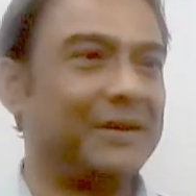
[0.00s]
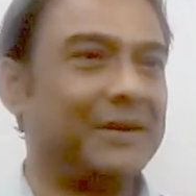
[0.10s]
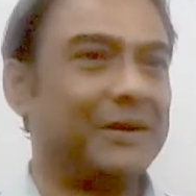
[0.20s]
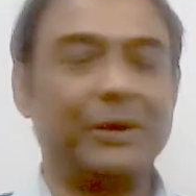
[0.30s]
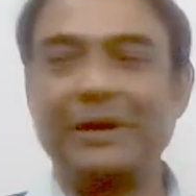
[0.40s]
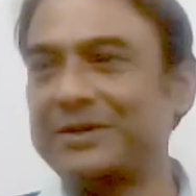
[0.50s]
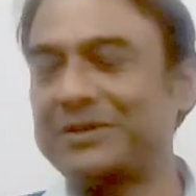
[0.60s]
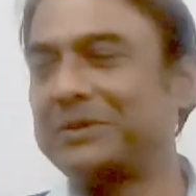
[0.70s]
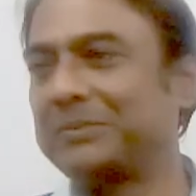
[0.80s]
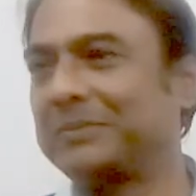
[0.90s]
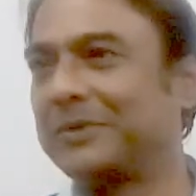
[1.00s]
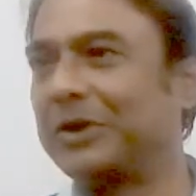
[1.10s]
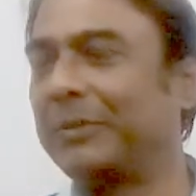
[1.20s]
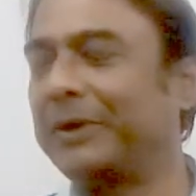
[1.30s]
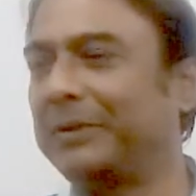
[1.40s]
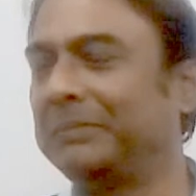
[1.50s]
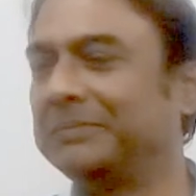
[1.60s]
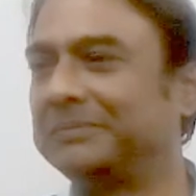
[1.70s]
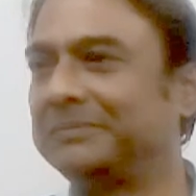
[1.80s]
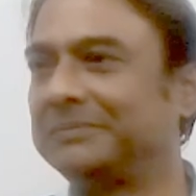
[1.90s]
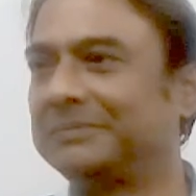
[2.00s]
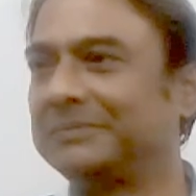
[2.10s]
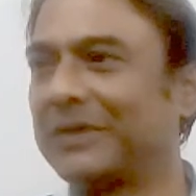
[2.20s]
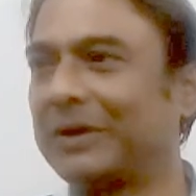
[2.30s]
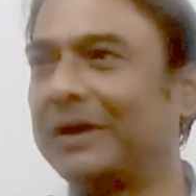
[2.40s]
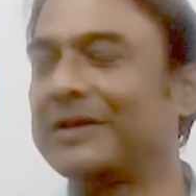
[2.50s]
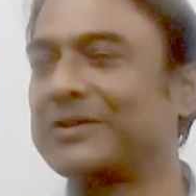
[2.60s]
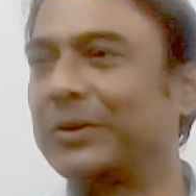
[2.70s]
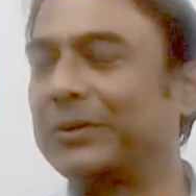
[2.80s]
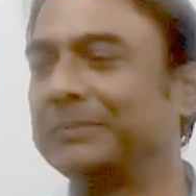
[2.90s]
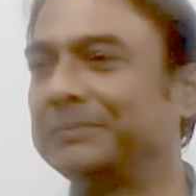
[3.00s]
Call us, drop in, or let us know.